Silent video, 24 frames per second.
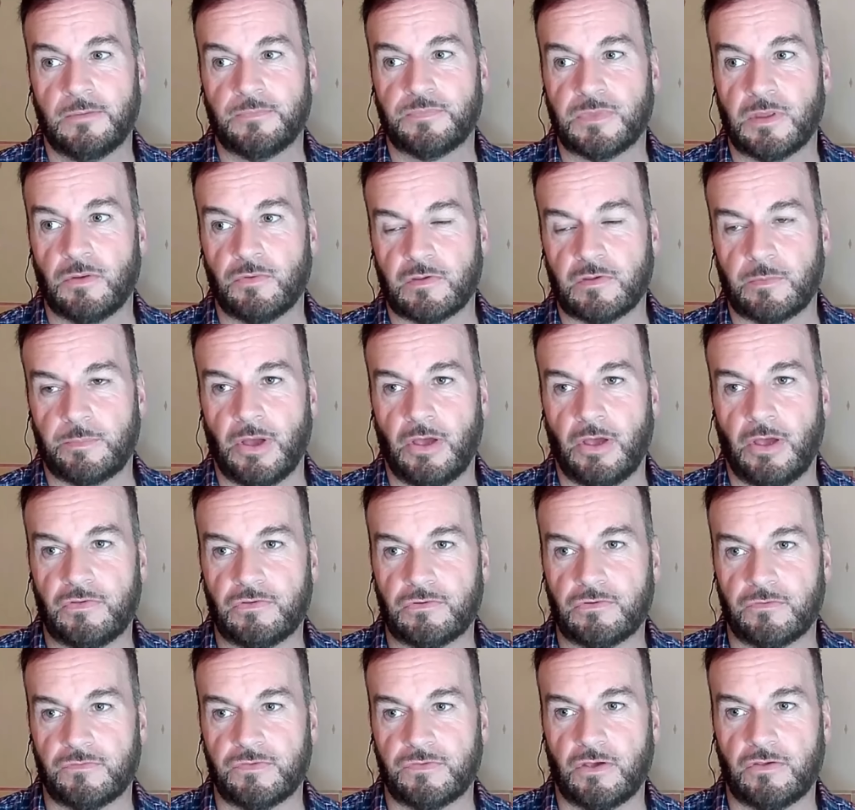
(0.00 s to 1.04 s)
There was a
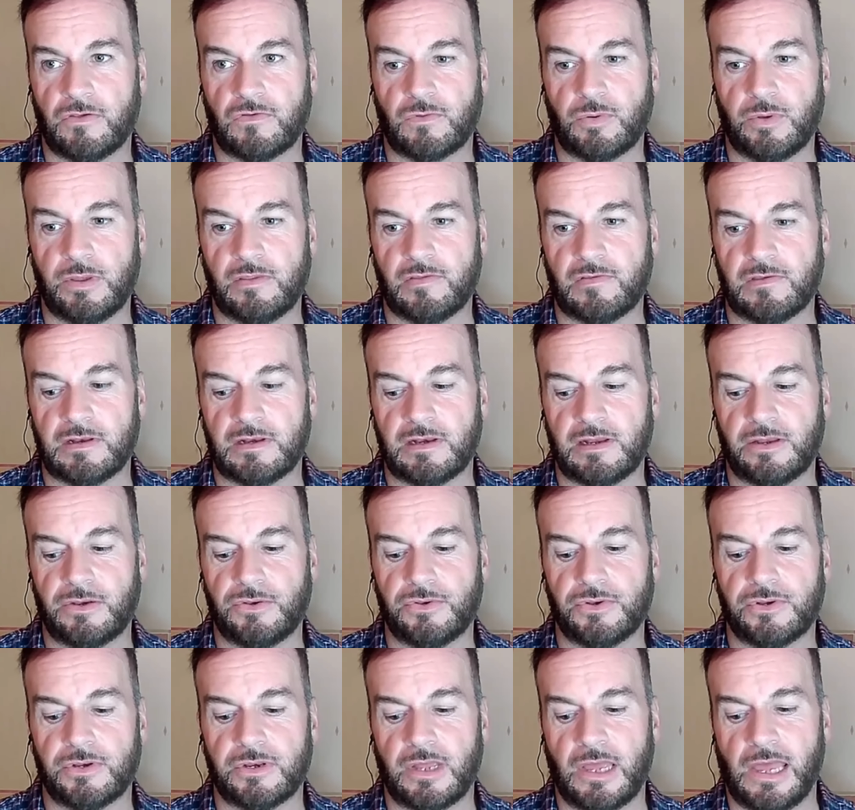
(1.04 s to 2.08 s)
poster of those twins in
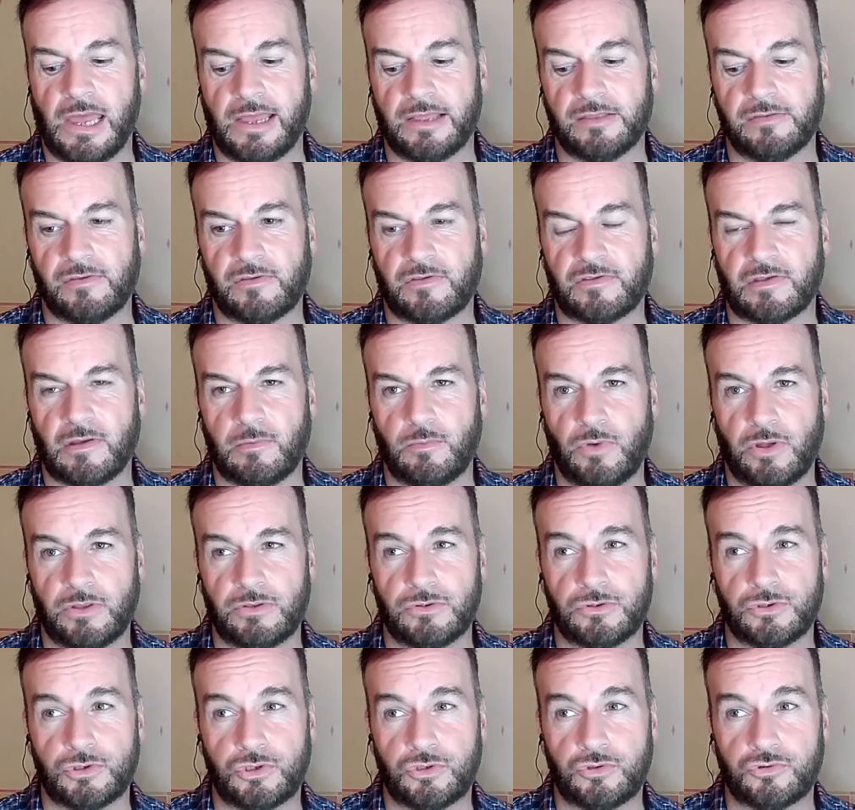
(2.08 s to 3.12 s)
London, and
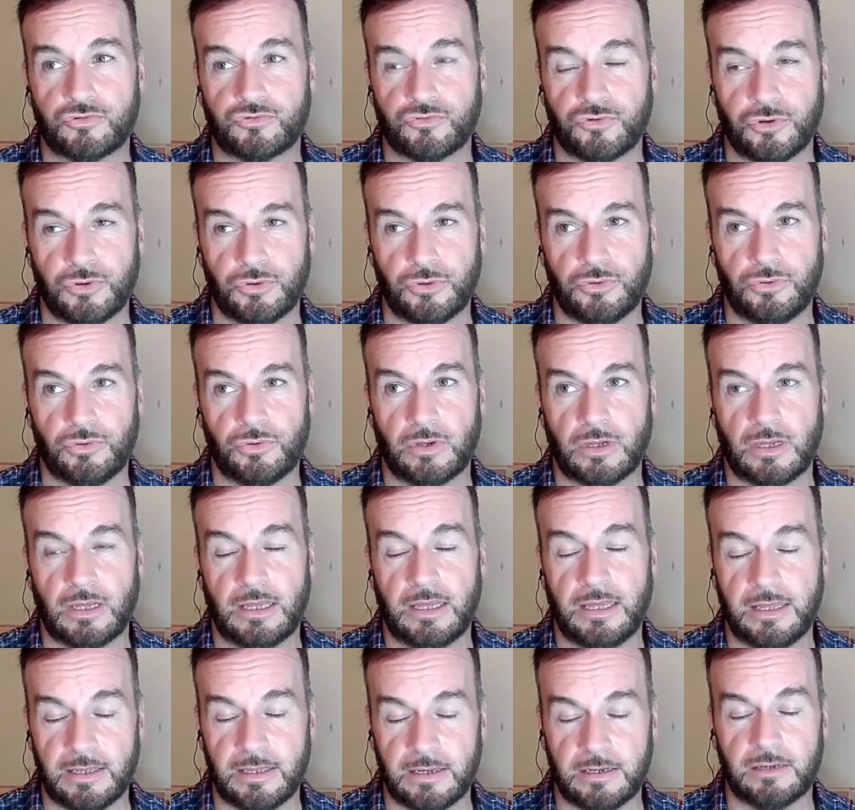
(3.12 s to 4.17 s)
someone drew
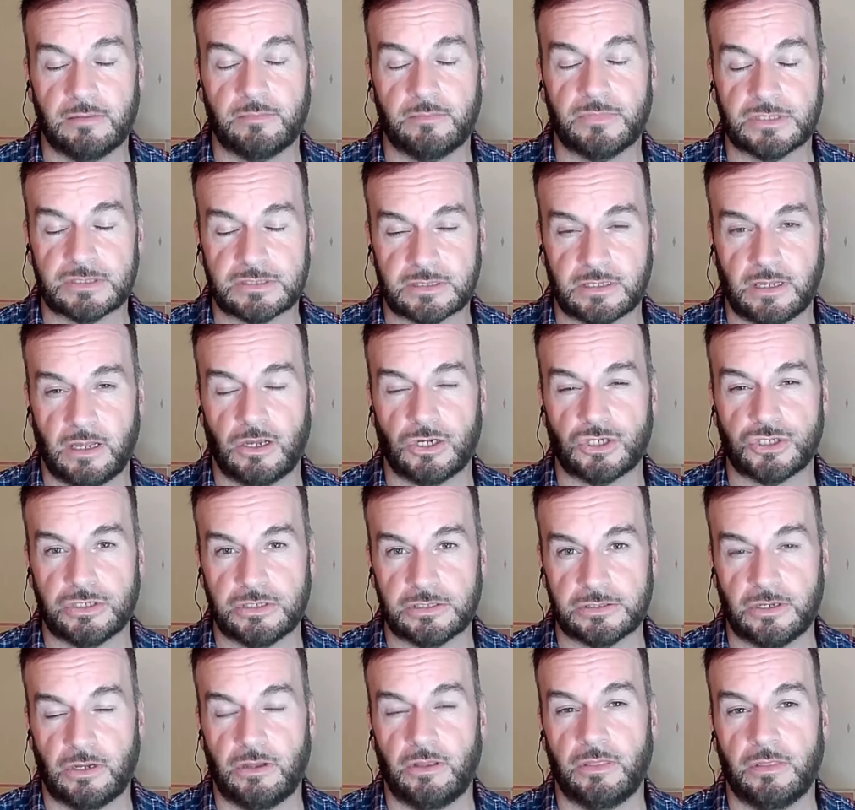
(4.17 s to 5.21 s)
Hitler
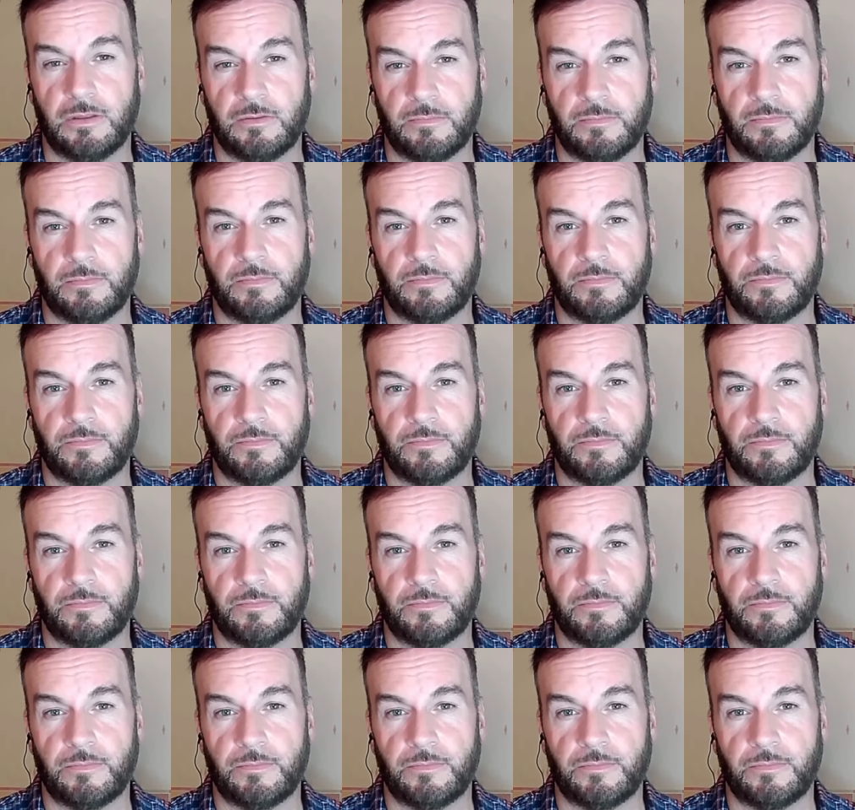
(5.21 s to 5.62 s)
mustaches on them.